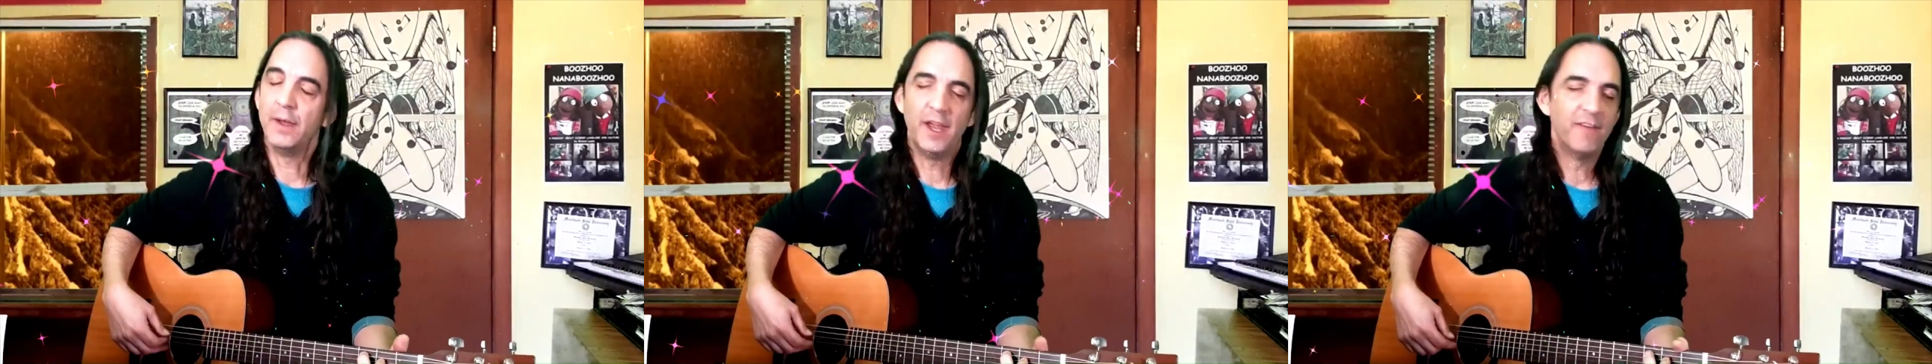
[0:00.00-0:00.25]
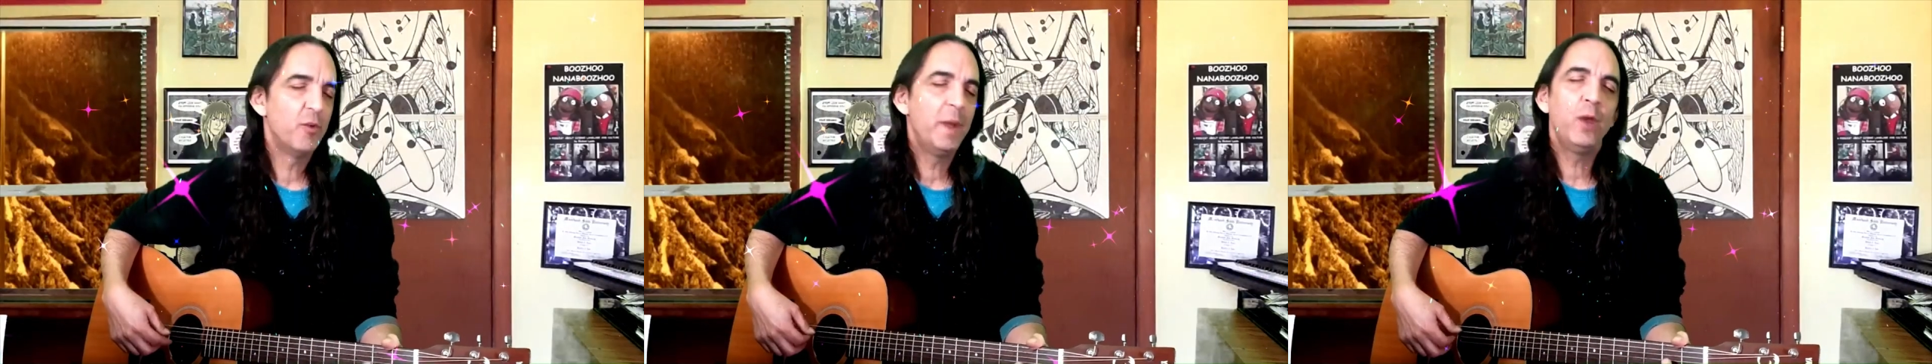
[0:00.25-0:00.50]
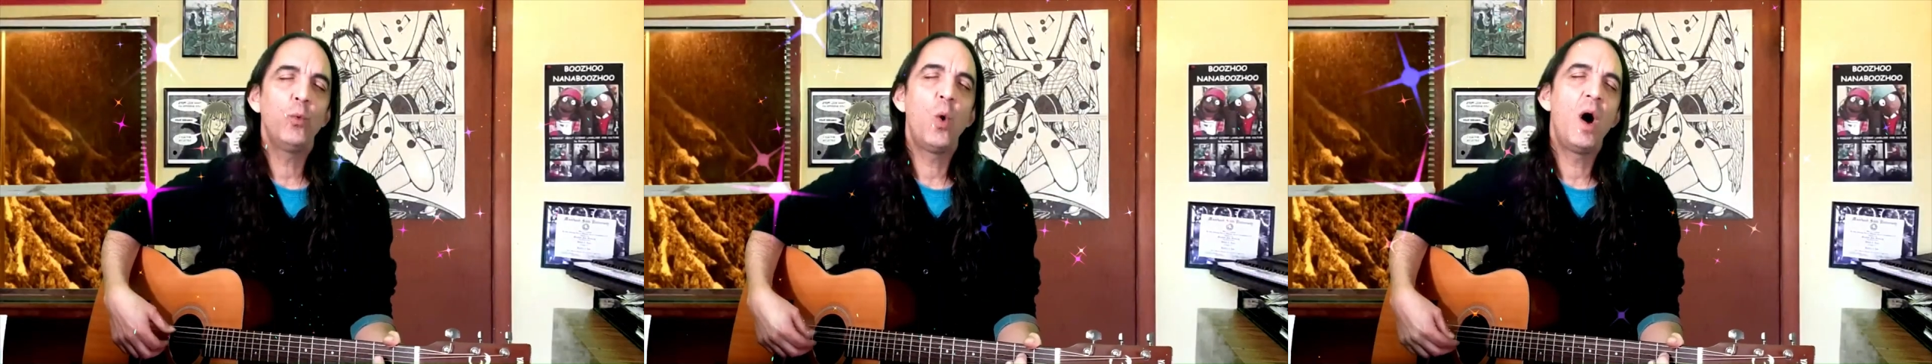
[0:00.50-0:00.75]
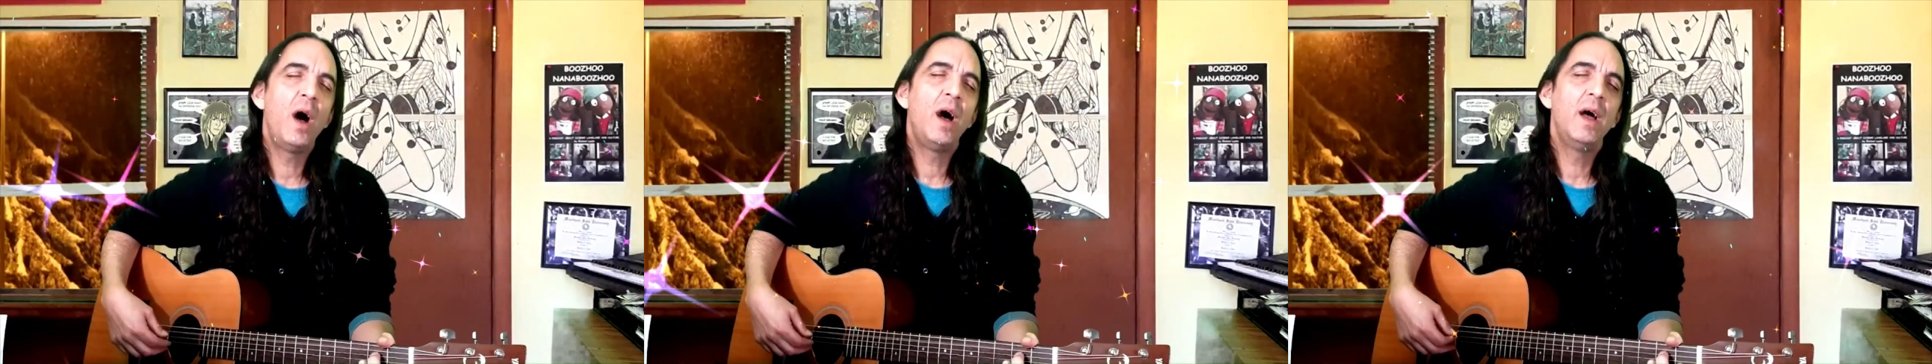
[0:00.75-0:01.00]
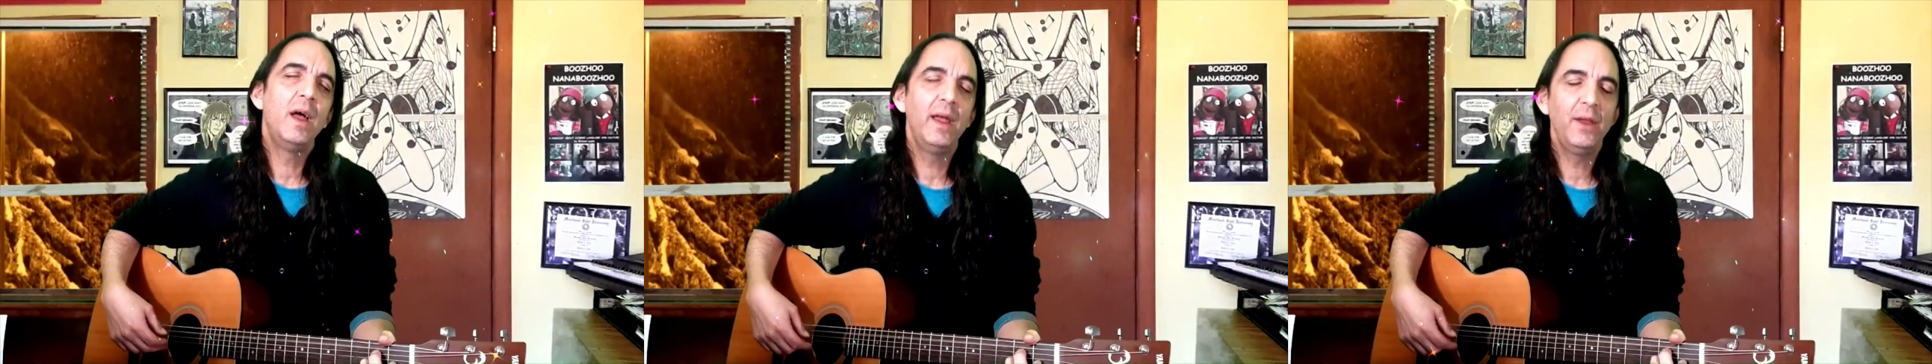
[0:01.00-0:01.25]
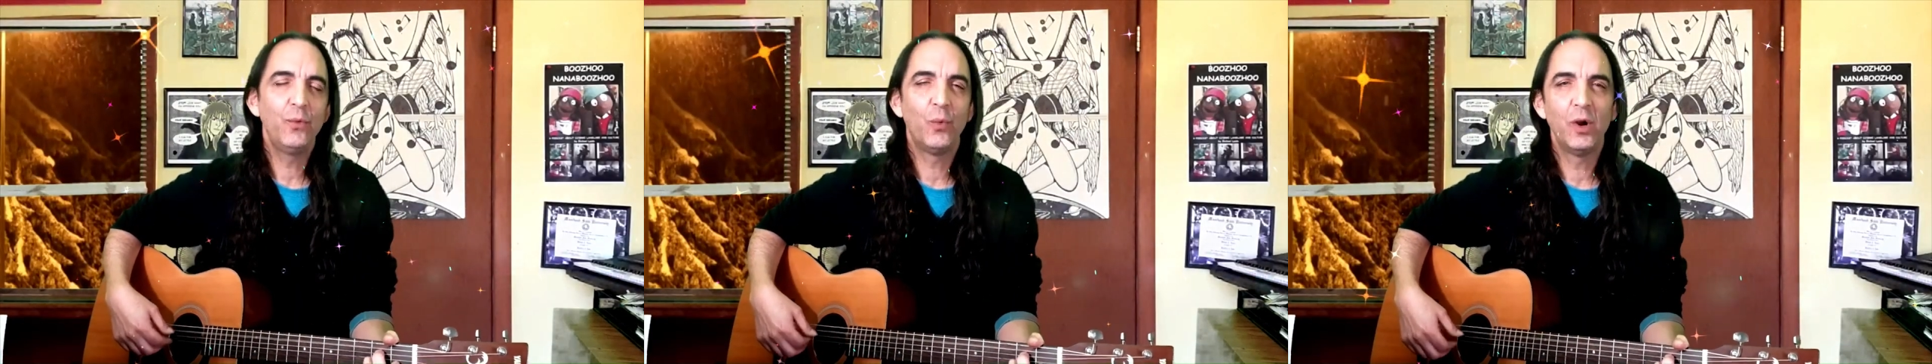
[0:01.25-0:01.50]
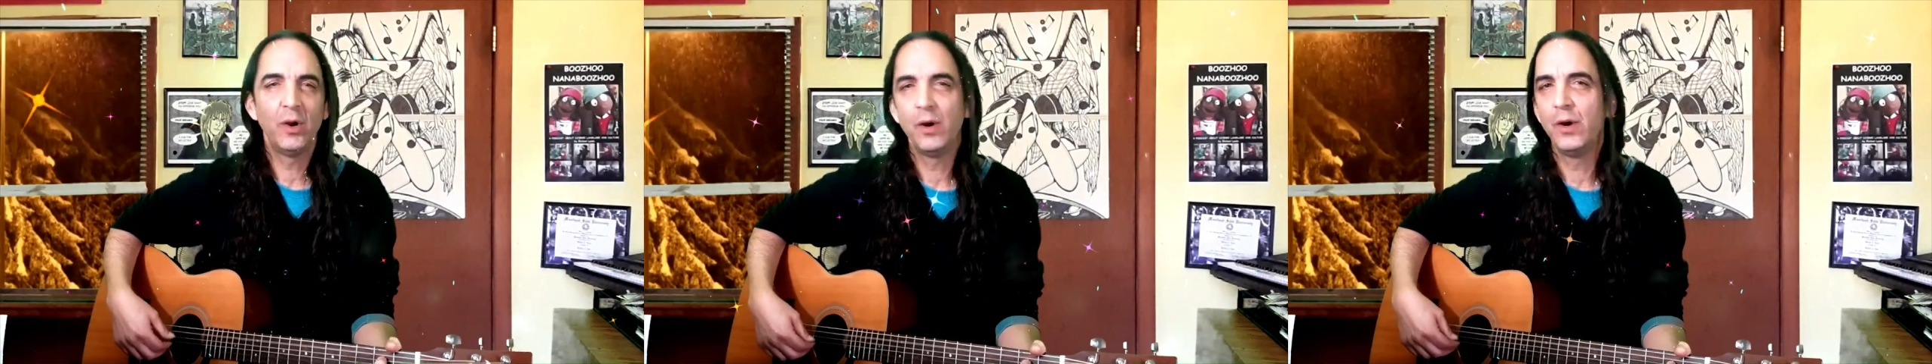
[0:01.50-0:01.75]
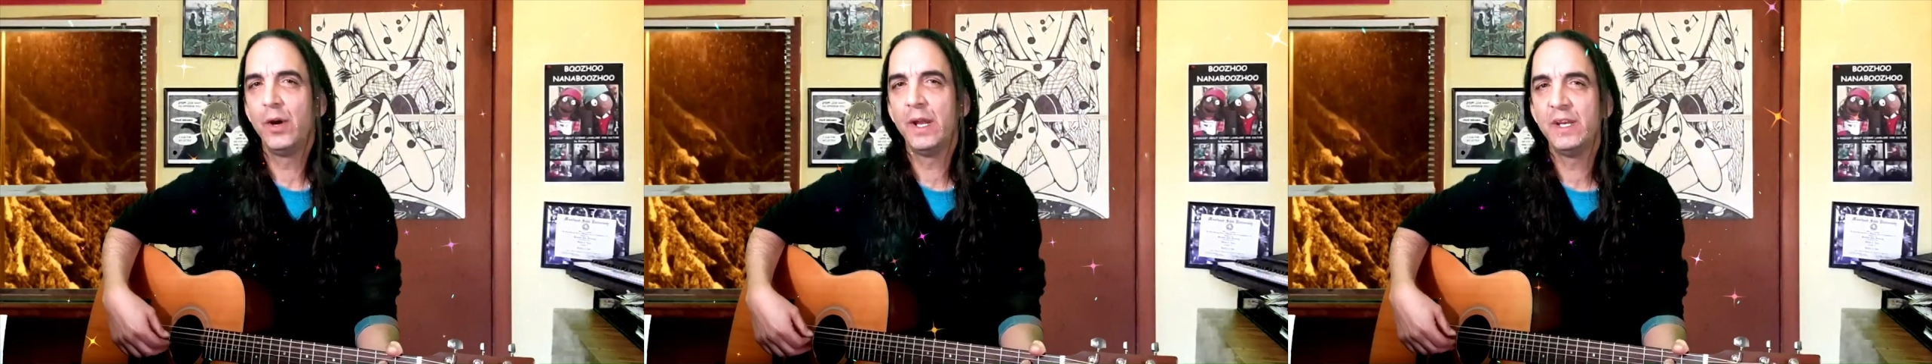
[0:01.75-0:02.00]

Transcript: never meant one word,